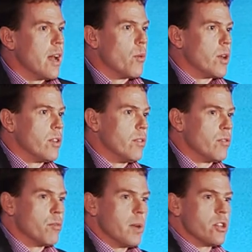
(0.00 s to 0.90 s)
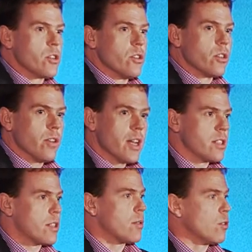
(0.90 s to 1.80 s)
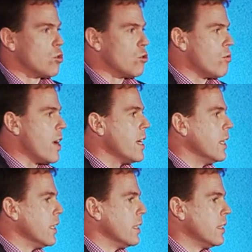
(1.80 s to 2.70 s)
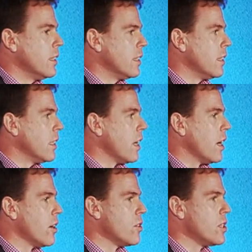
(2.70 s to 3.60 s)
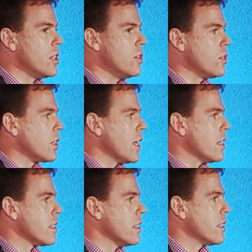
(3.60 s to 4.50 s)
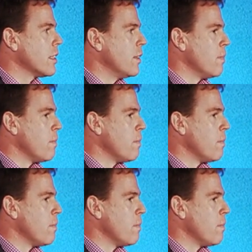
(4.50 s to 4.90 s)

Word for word: that weather information. So that's great IoT use cases.